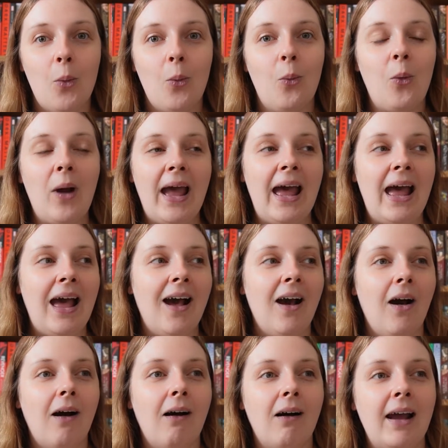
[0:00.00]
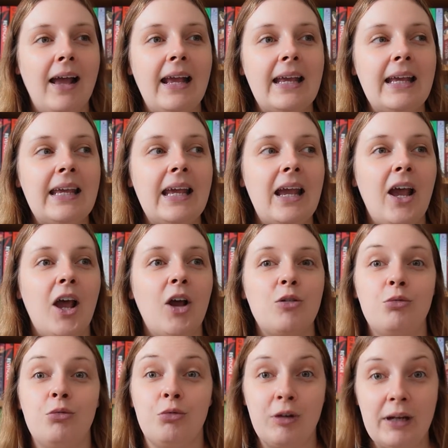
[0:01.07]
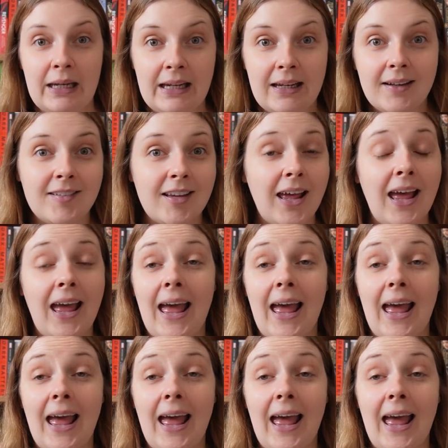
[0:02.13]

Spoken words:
where I read